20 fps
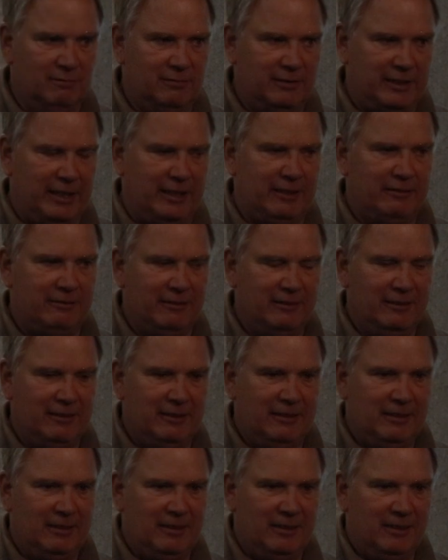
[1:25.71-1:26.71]
Okay?
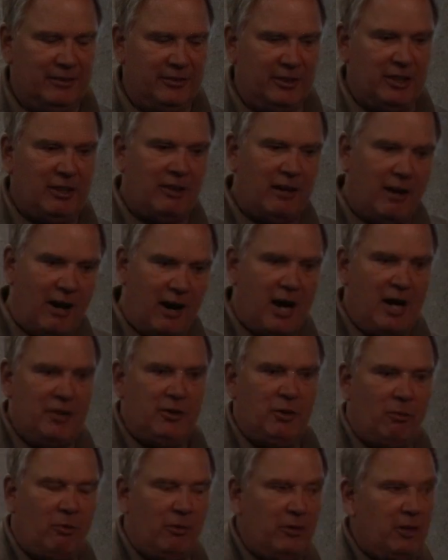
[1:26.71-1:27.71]
They're
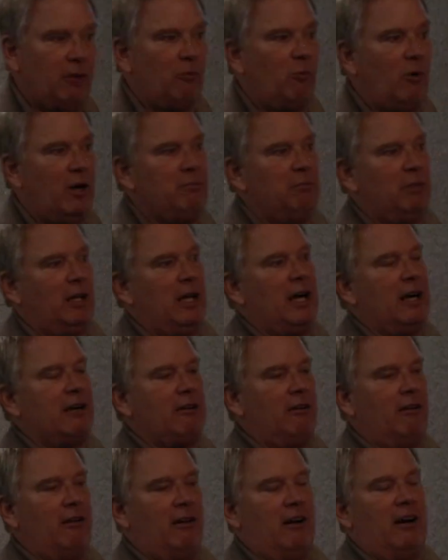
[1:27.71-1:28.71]
one
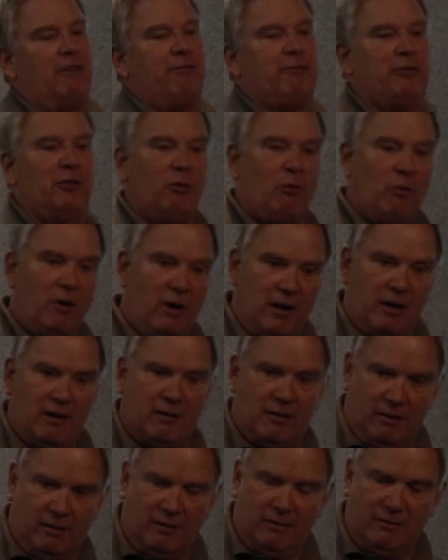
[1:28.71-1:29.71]
block off the
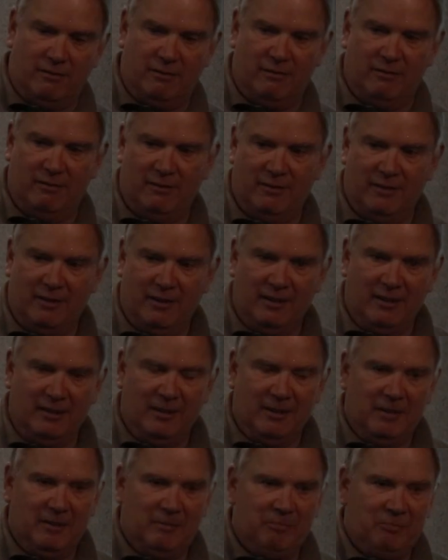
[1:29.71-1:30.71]
water.
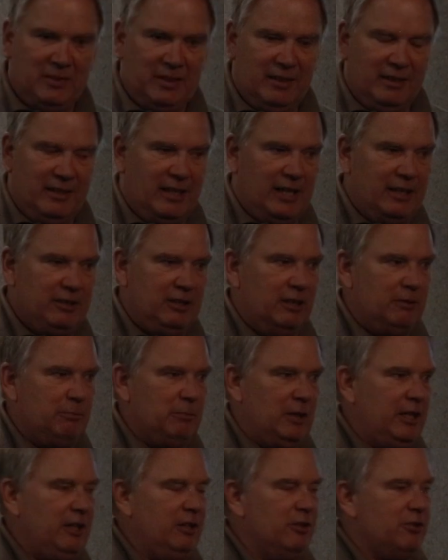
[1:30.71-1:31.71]
I did
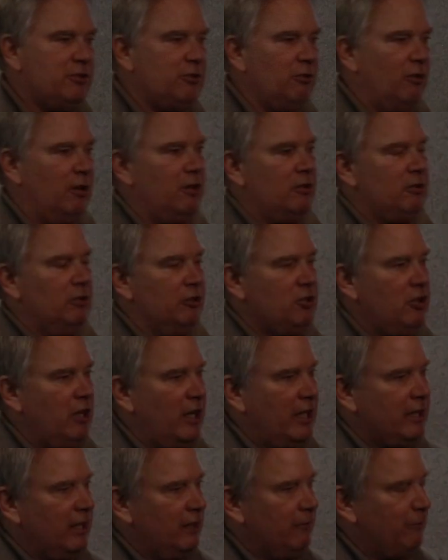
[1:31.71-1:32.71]
my historical
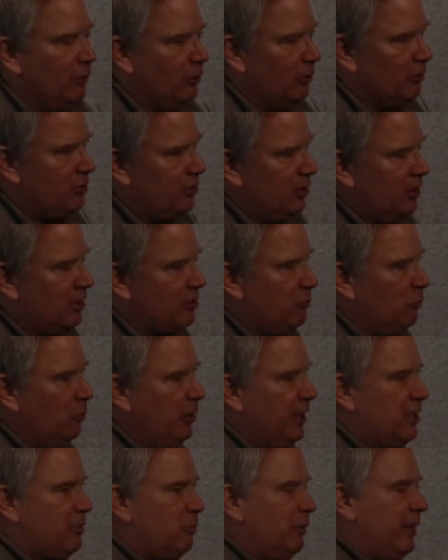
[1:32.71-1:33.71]
checking for those 6
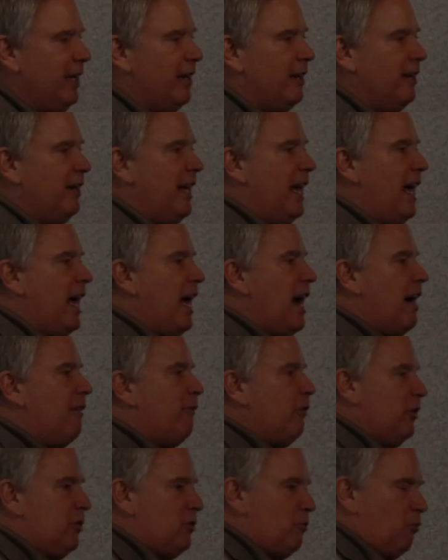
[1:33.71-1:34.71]
weeks. We had an
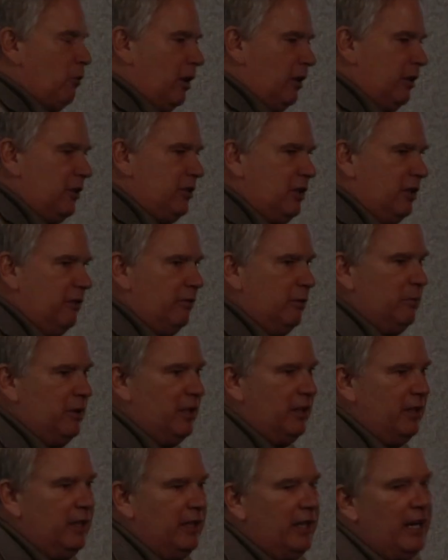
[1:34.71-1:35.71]
average relative
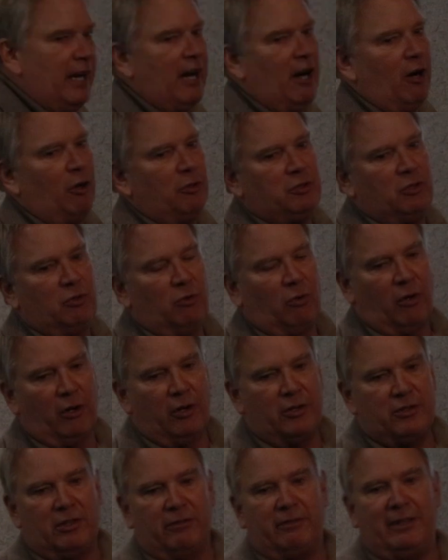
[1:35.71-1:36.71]
humidity
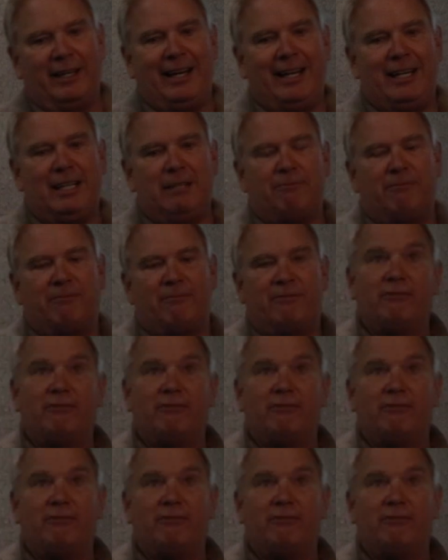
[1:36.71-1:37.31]
outdoors of 83%.